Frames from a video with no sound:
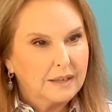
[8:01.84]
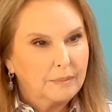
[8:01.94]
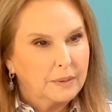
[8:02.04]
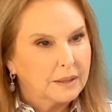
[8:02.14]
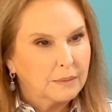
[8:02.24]

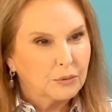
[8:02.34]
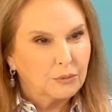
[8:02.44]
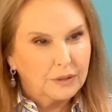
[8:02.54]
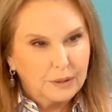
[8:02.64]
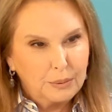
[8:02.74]
it becomes
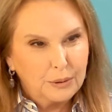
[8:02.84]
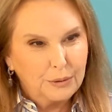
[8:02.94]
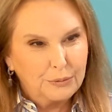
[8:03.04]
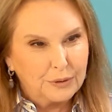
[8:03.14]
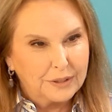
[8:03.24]
really
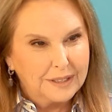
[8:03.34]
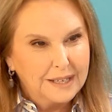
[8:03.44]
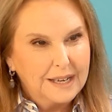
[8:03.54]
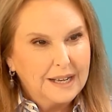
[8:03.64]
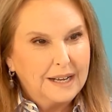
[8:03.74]
beautiful.
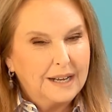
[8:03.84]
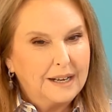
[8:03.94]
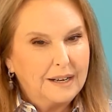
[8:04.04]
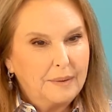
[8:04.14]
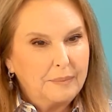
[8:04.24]

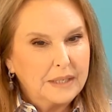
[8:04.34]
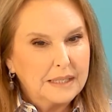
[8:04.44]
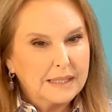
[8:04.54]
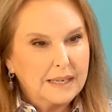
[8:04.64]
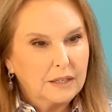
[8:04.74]

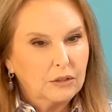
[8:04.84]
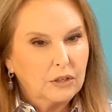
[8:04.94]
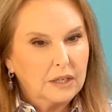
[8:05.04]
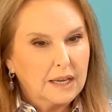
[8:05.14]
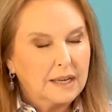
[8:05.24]
Instead of
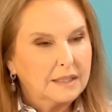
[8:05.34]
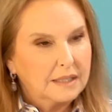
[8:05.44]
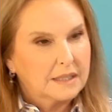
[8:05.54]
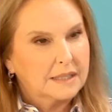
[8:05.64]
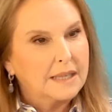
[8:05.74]
looking at it
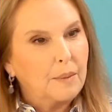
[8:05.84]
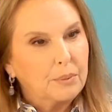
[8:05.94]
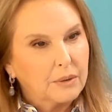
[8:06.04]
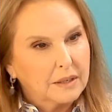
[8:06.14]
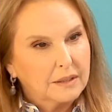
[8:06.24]
as
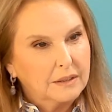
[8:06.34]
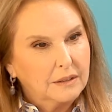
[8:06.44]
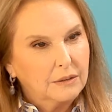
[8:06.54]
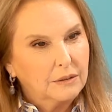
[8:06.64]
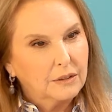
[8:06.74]
separate,
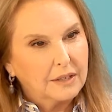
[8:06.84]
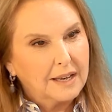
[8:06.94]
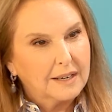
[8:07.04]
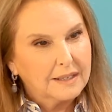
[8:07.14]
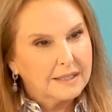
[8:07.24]
you look
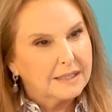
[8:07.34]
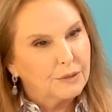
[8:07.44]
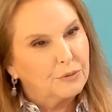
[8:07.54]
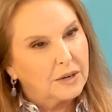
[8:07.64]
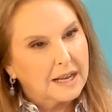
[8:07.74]
at it as
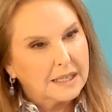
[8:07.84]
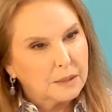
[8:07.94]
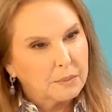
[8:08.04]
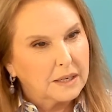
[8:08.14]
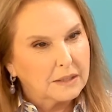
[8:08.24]
different
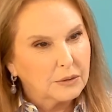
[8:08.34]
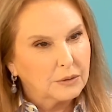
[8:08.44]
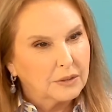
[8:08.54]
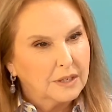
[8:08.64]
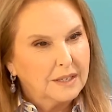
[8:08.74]
aspects,
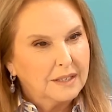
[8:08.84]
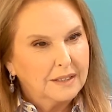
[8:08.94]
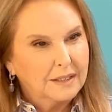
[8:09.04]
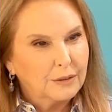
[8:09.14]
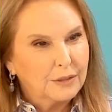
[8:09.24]
or,
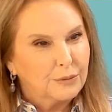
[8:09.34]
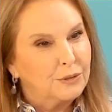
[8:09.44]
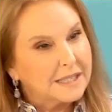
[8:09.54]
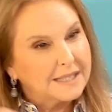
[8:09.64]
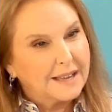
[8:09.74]

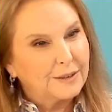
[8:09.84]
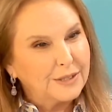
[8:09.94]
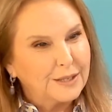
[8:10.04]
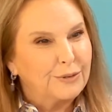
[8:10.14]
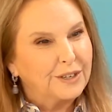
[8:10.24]
different
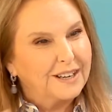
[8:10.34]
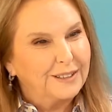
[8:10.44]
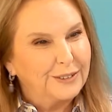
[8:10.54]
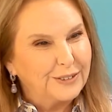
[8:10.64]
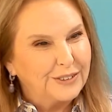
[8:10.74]
sounds, different
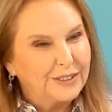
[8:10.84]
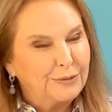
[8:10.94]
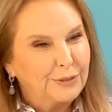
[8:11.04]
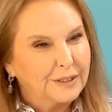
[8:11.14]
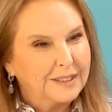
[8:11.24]
colors,
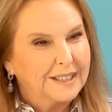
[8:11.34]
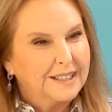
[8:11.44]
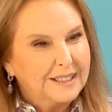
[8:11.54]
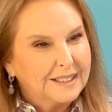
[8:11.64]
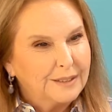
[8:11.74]
different
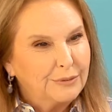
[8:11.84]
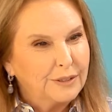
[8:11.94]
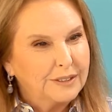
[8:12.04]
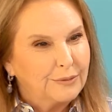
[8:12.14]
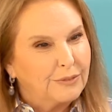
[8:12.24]

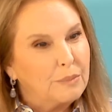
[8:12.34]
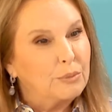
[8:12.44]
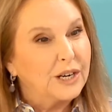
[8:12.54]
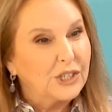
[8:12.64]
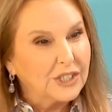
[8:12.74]

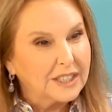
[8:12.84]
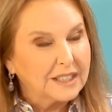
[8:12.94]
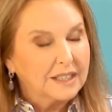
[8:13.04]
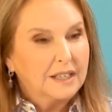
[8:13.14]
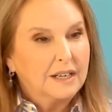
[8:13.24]
vibration.